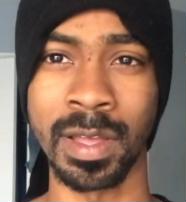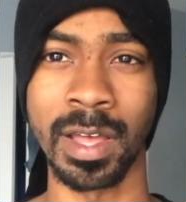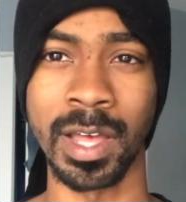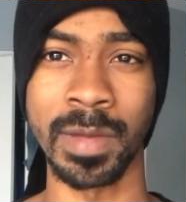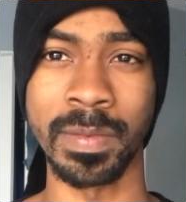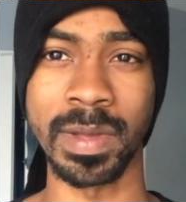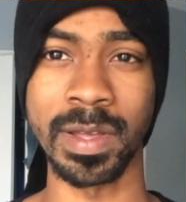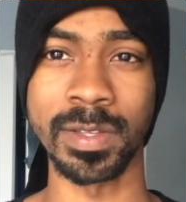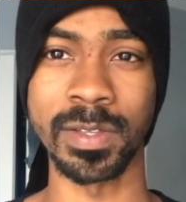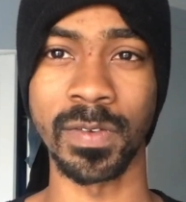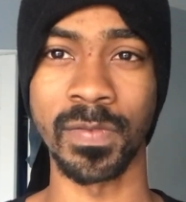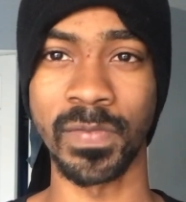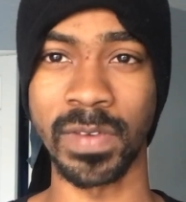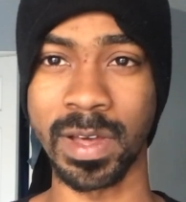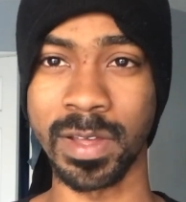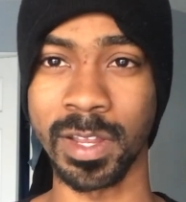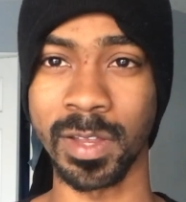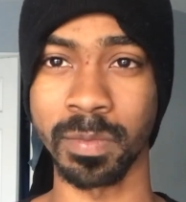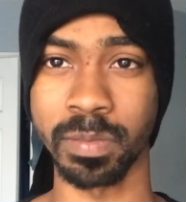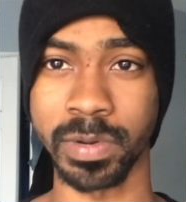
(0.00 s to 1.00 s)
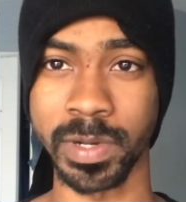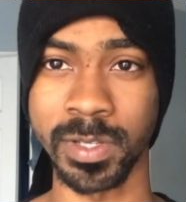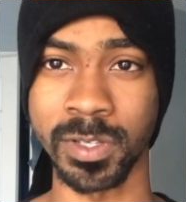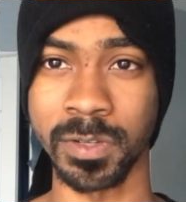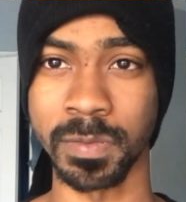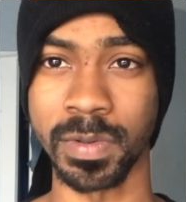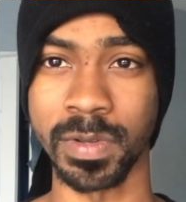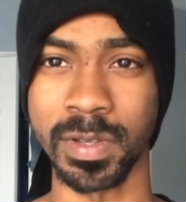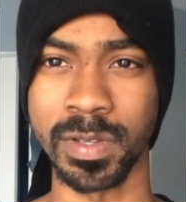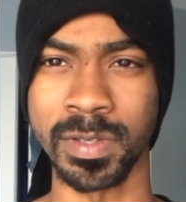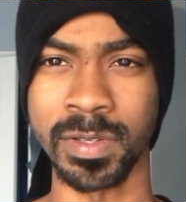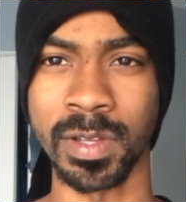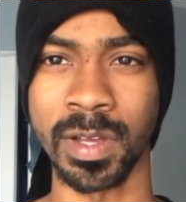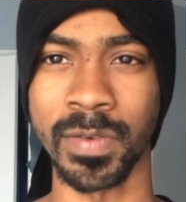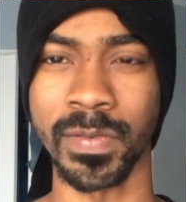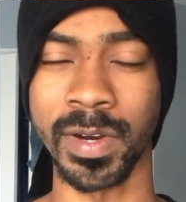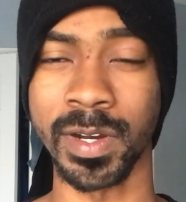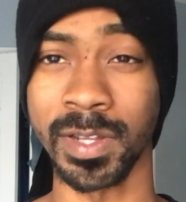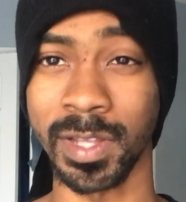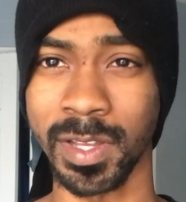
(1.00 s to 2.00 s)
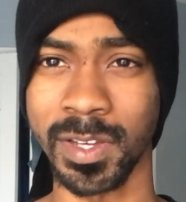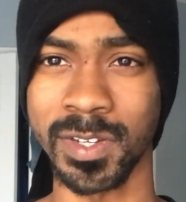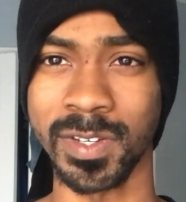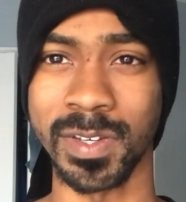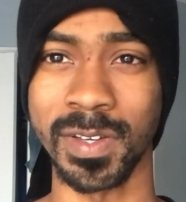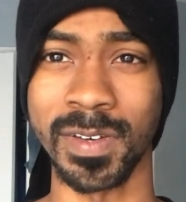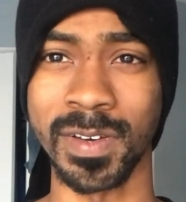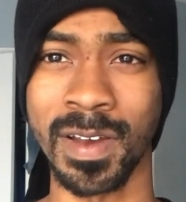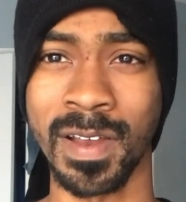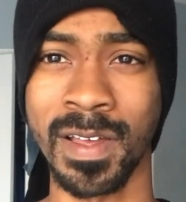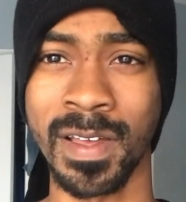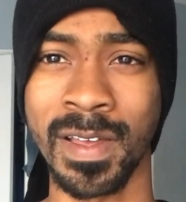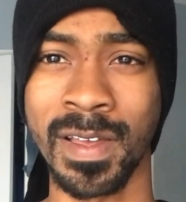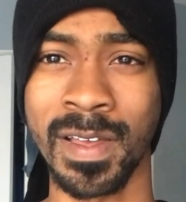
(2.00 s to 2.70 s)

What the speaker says: about the founding principles of our nation.